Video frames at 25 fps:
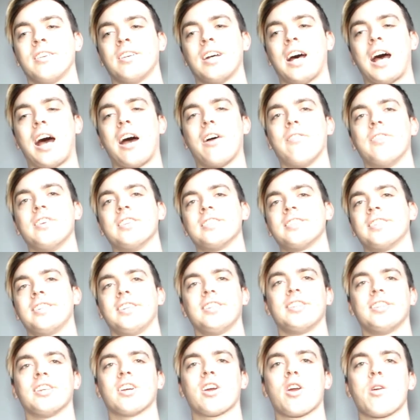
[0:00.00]
Obviously,
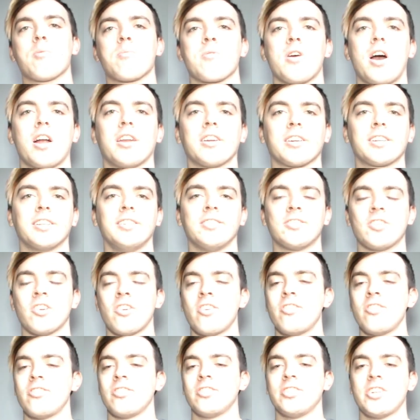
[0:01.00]
there are broader
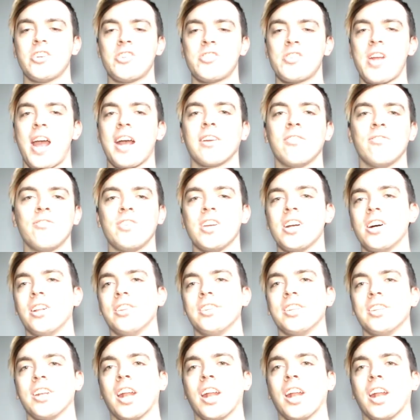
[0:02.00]
concerns than just track and field.